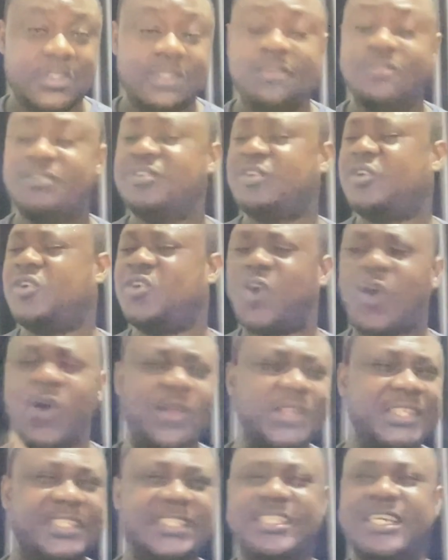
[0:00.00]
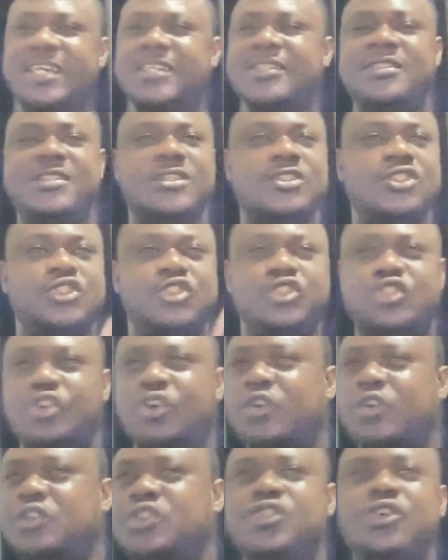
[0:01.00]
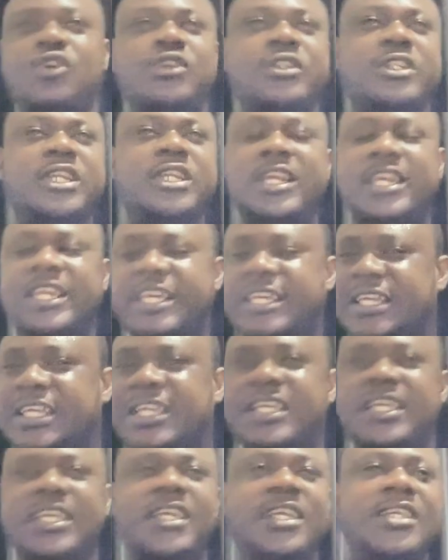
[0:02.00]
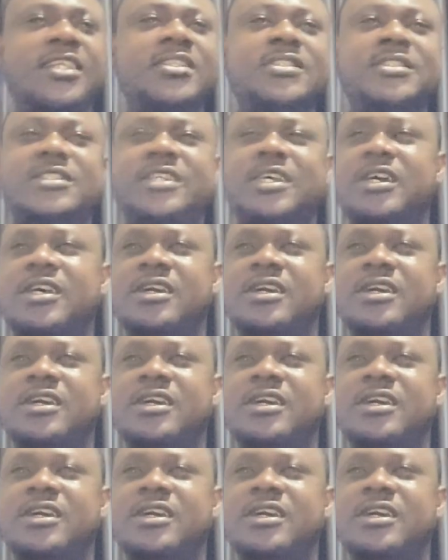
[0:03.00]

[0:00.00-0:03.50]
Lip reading: the content, the structure, the linkings,